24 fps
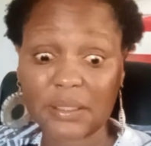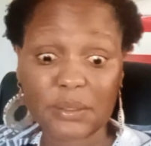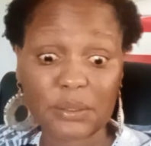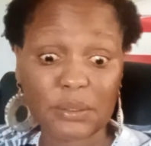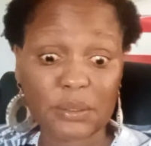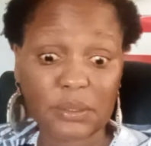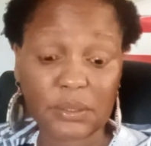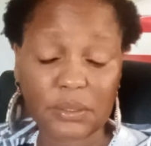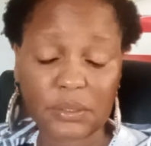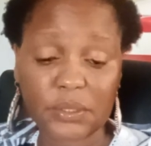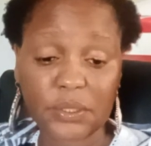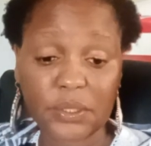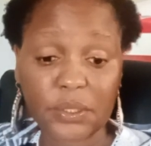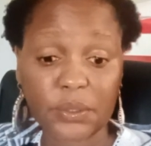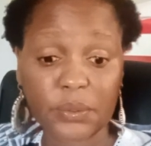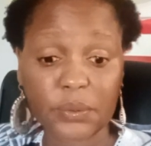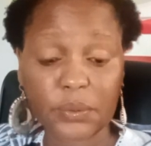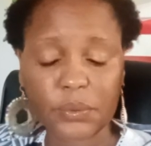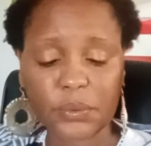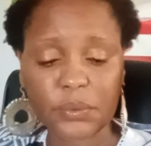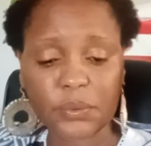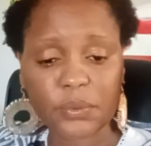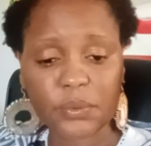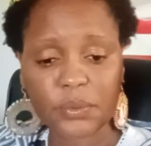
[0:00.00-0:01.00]
oh, no,
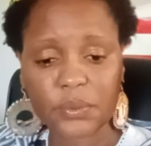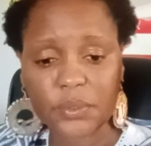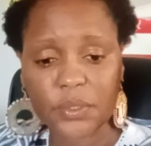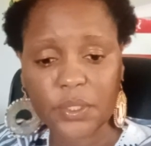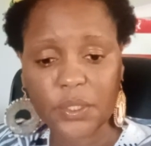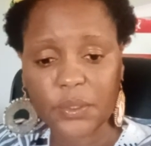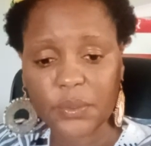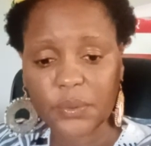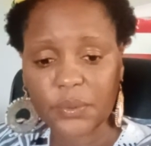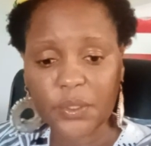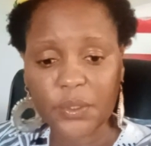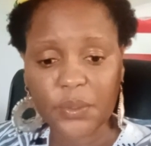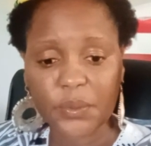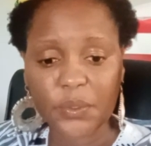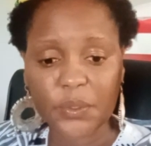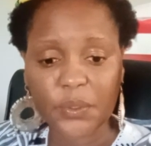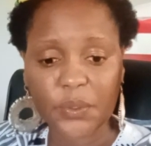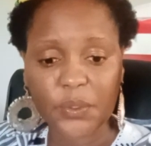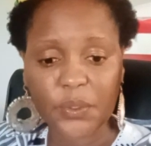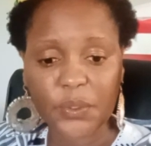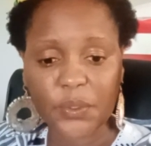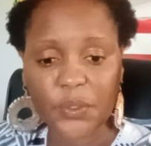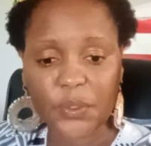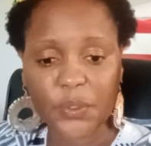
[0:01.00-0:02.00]
no, no, no, no,
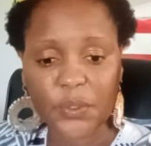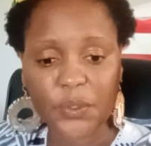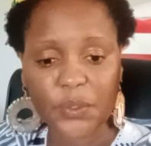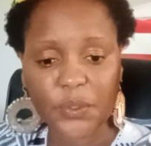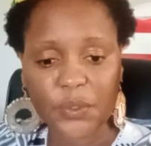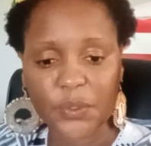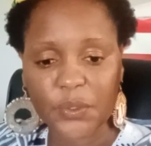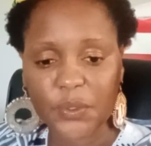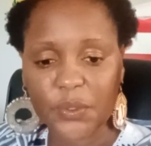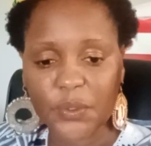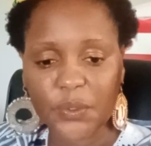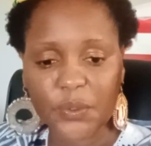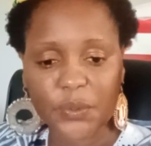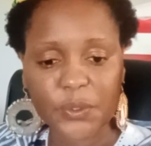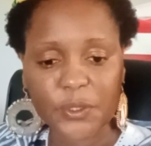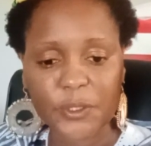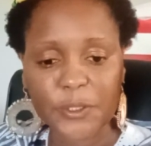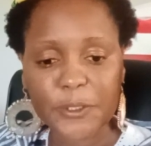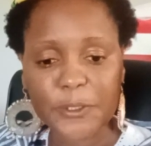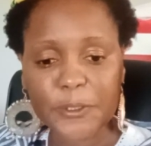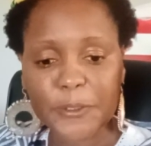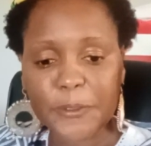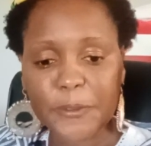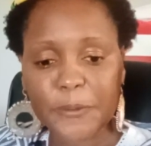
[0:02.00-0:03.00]
no.
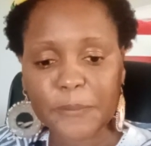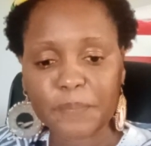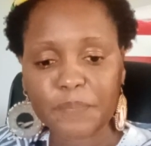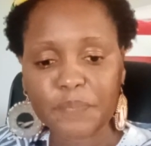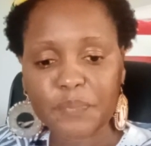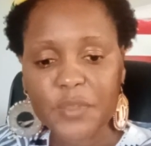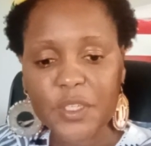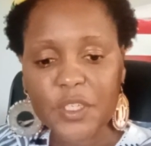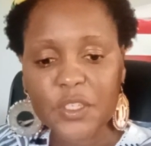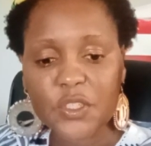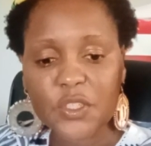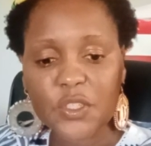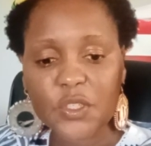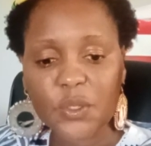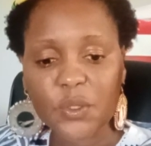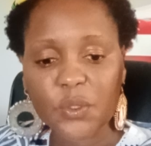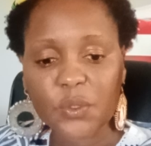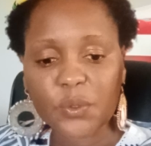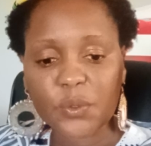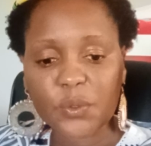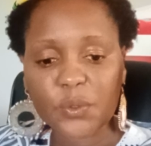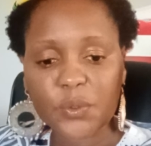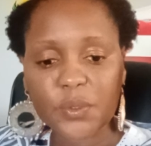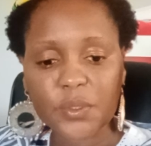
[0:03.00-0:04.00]

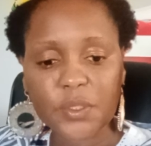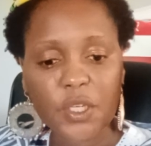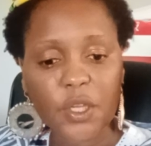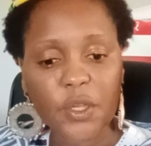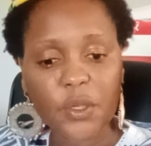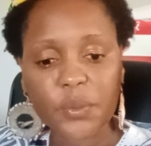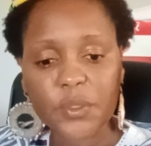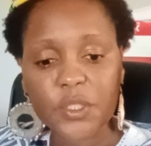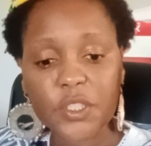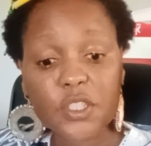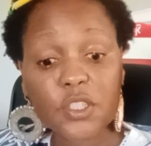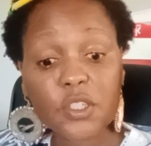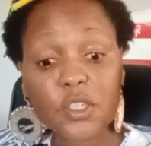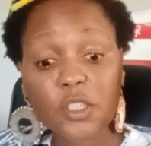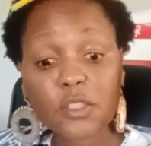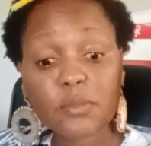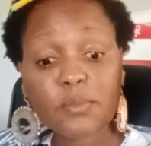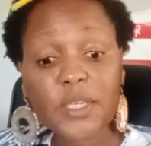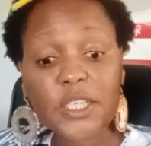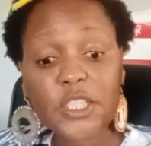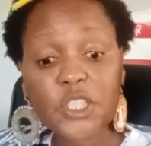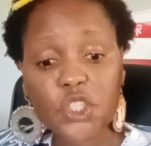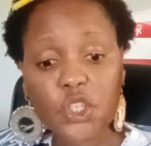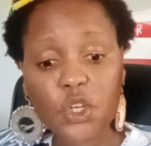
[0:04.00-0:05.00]
So, no, it's
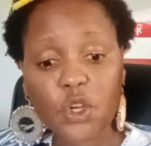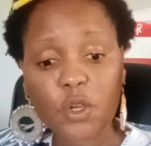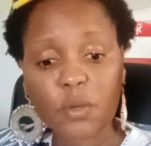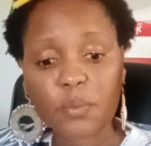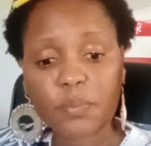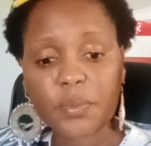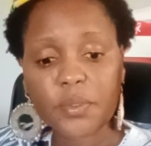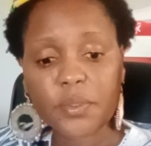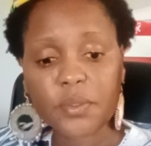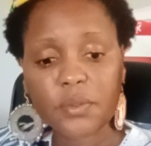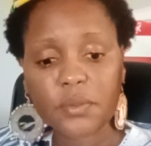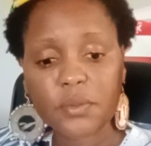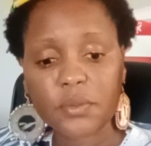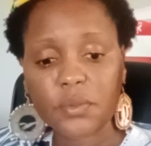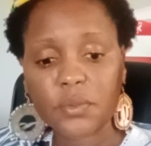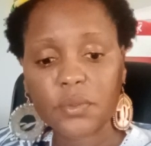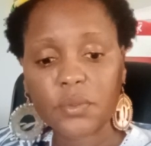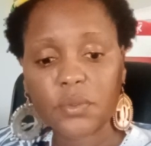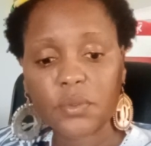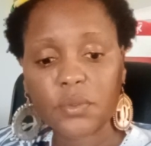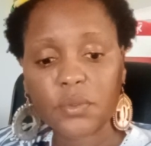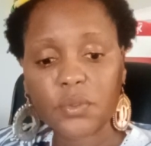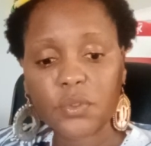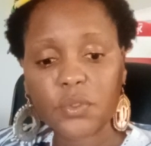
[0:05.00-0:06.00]
not my job
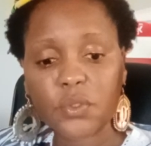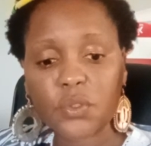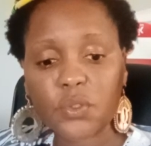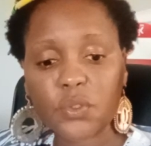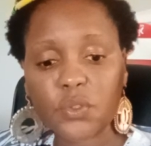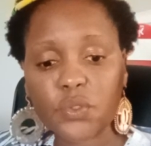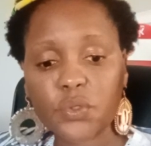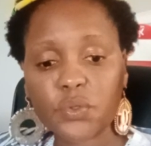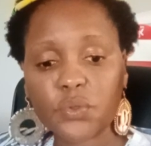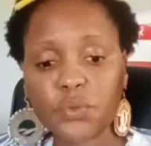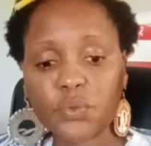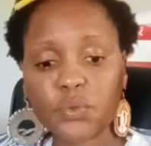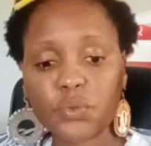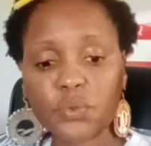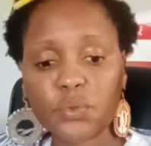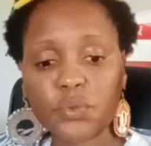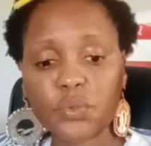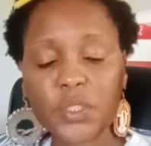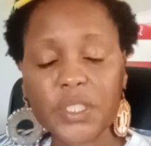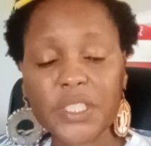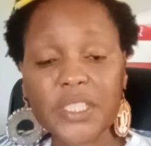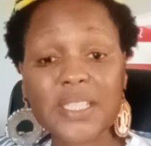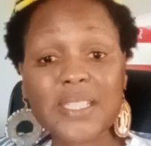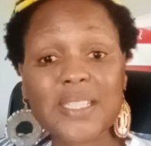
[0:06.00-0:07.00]

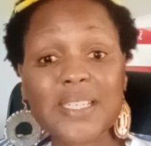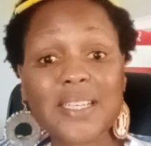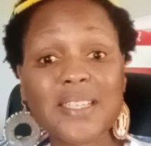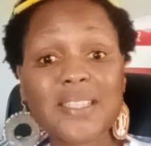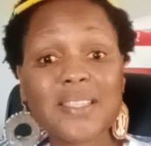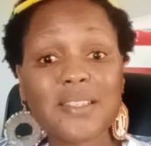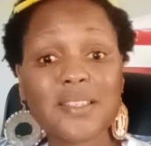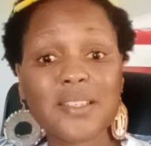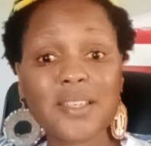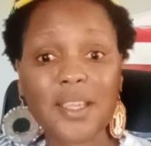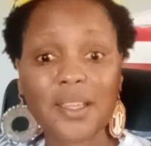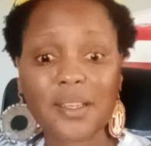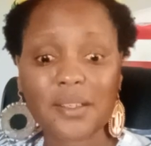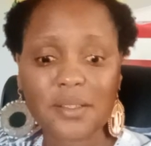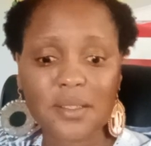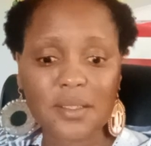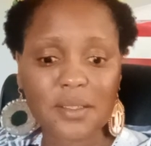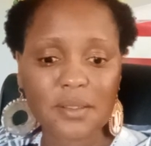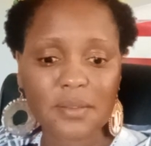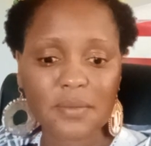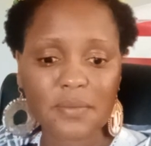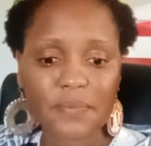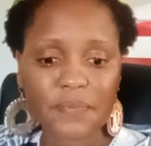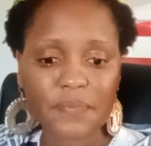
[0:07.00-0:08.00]
to
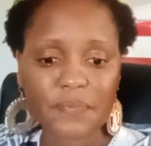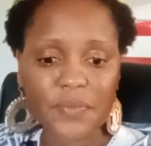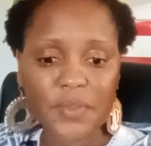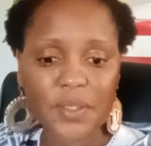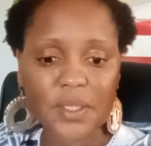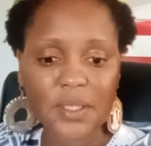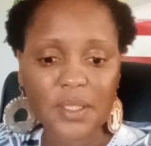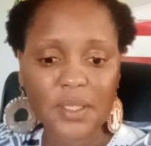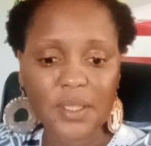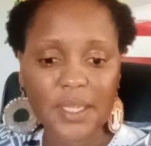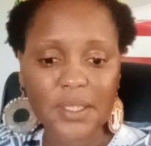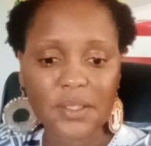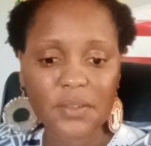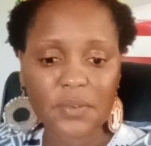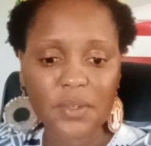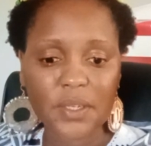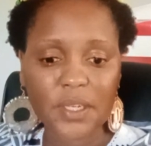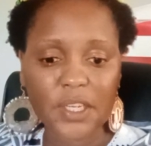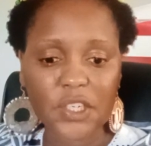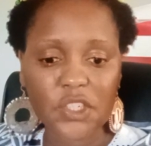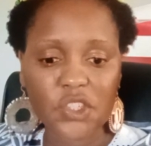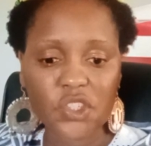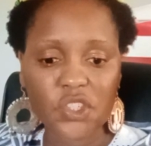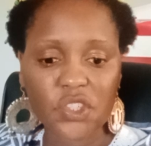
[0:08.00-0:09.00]
resuscitate that
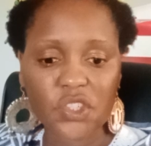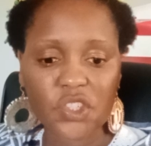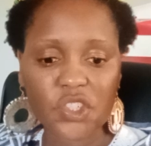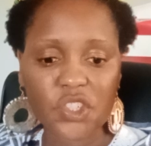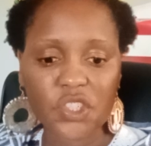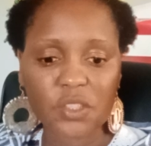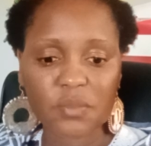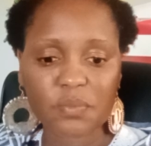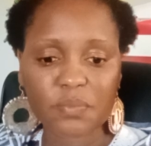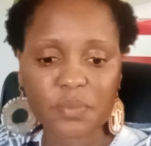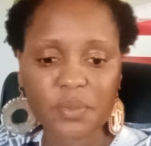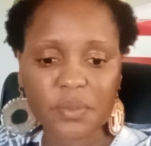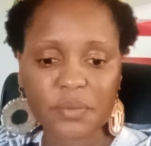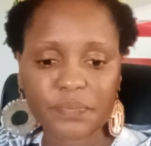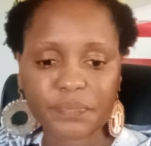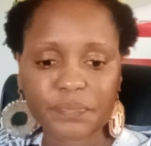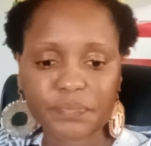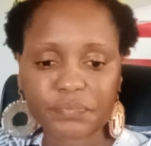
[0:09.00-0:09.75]
relationship.